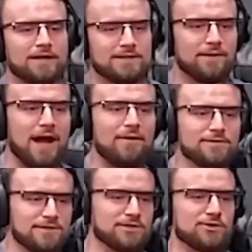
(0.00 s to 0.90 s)
Because when I
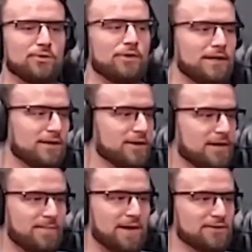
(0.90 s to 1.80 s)
was in school, and you're
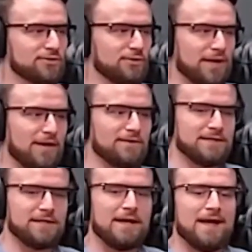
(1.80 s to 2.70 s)
in a better school than I was
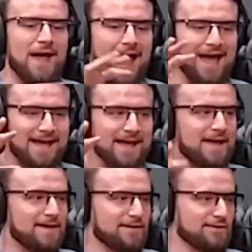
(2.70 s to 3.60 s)
in, I
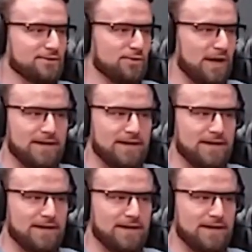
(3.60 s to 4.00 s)
hated school.